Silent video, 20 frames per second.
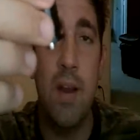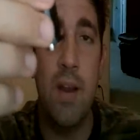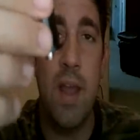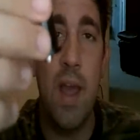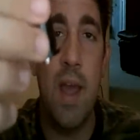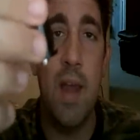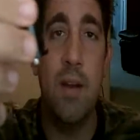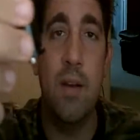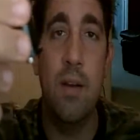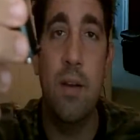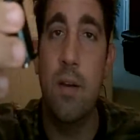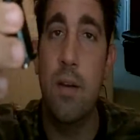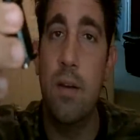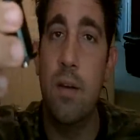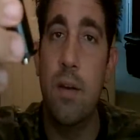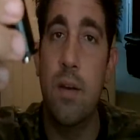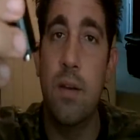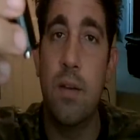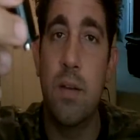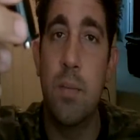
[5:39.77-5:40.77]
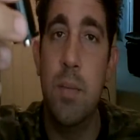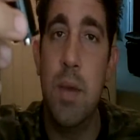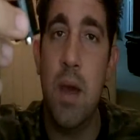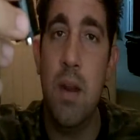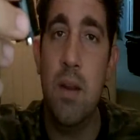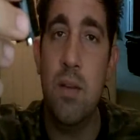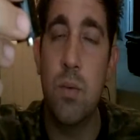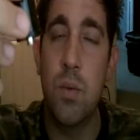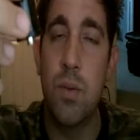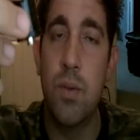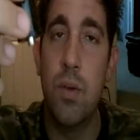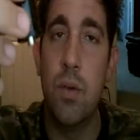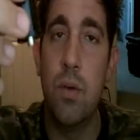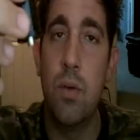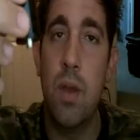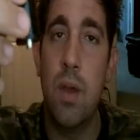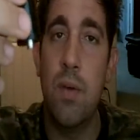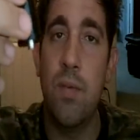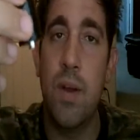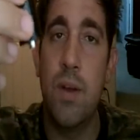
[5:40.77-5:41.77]
and to be honest with you,
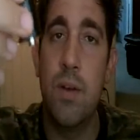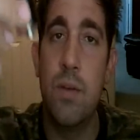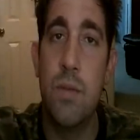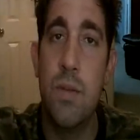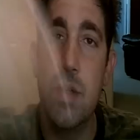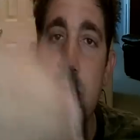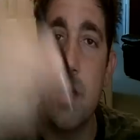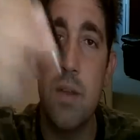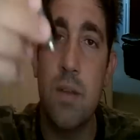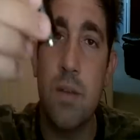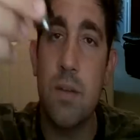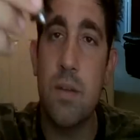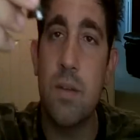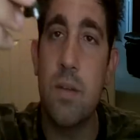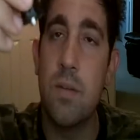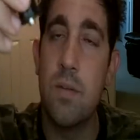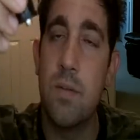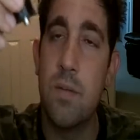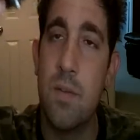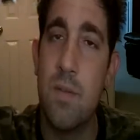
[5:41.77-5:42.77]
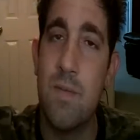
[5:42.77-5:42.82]
if I do this,